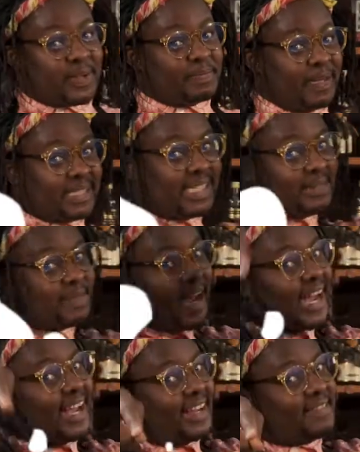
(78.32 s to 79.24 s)
were bitten
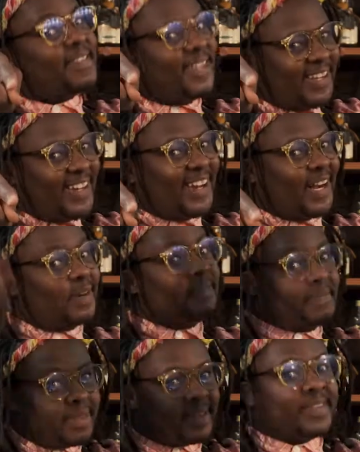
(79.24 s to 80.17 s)
by, you
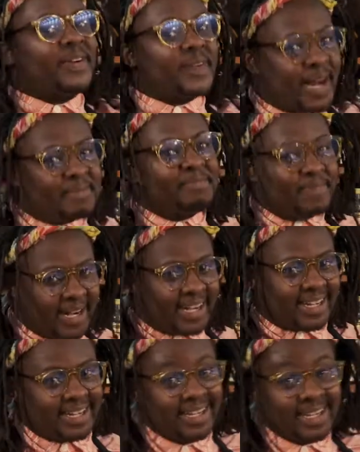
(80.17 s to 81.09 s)
know, the rum
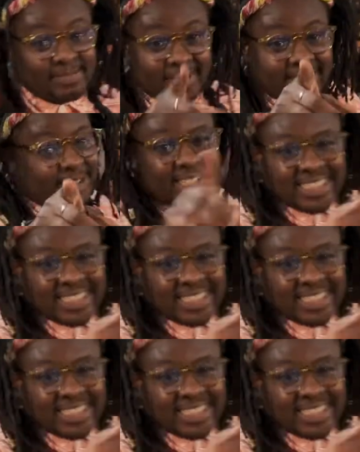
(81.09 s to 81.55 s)
bug. But it's not